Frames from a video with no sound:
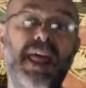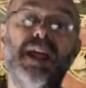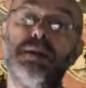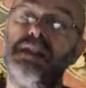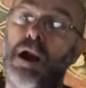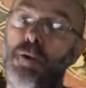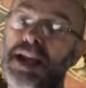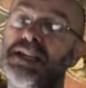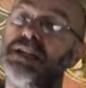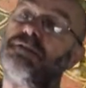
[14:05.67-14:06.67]
is
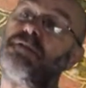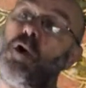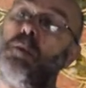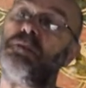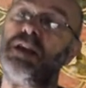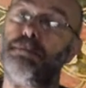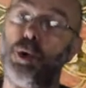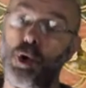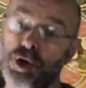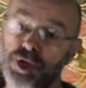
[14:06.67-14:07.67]
narrated from the
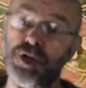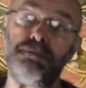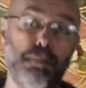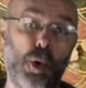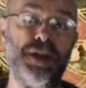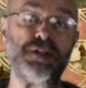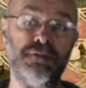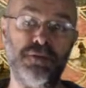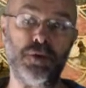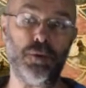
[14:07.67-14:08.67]
Persian point
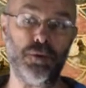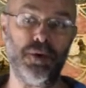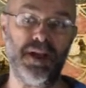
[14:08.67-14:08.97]
of view.